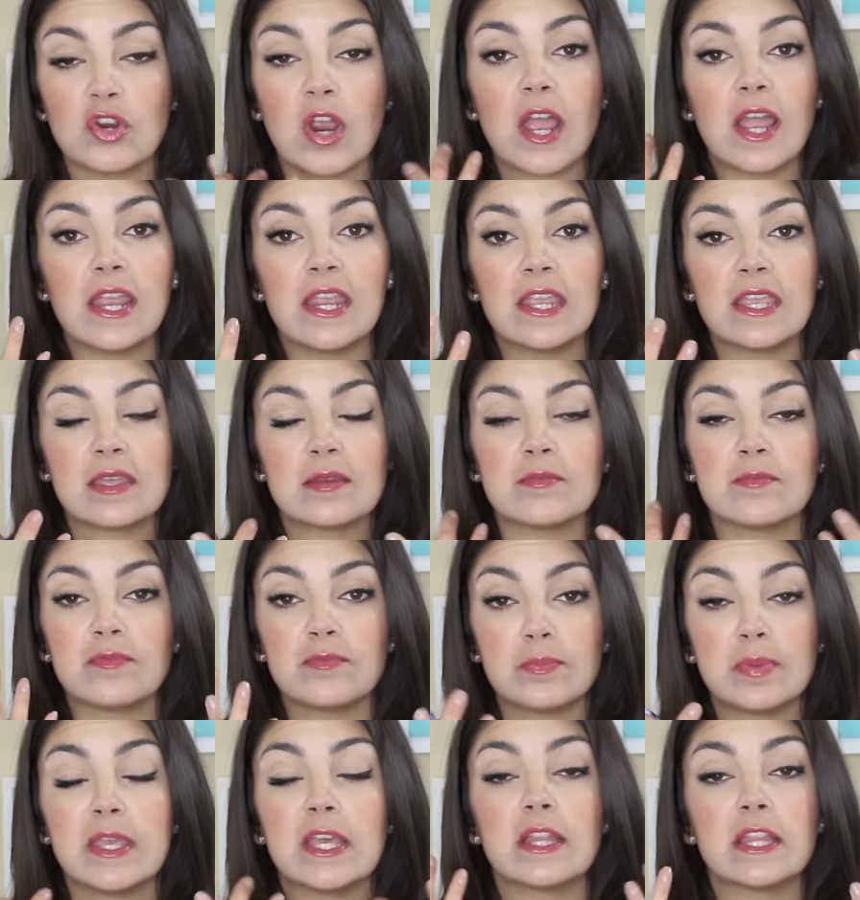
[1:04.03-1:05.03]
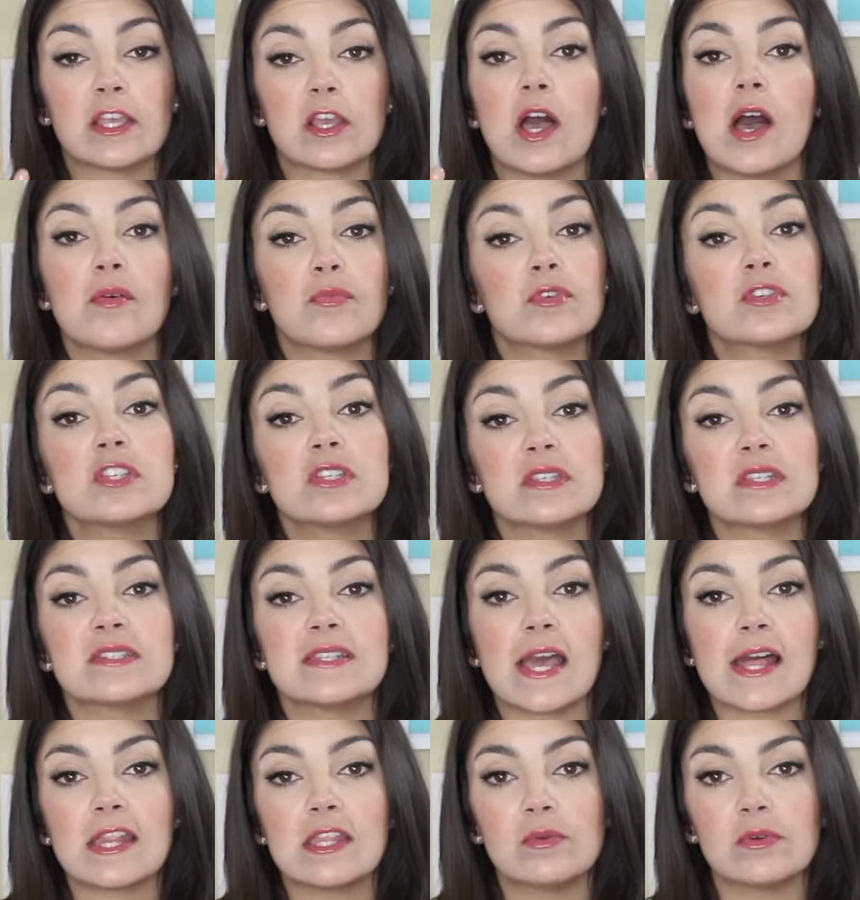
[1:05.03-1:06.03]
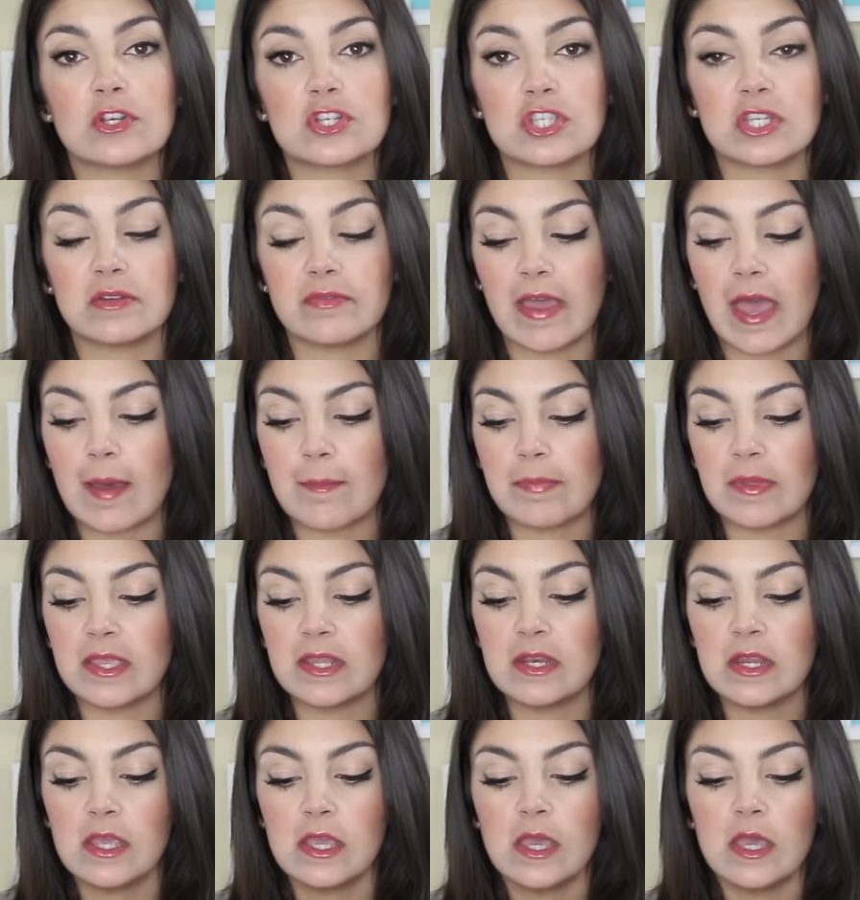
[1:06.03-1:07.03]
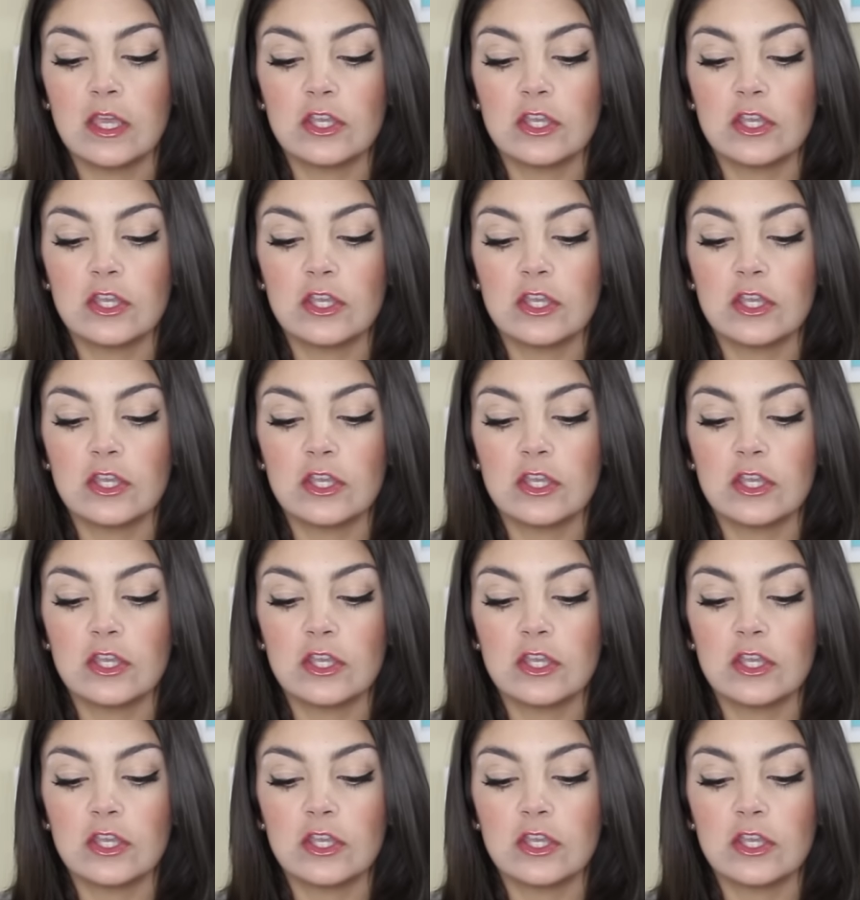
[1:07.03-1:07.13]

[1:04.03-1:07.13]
drying and peeling off, which is exactly what should have happened.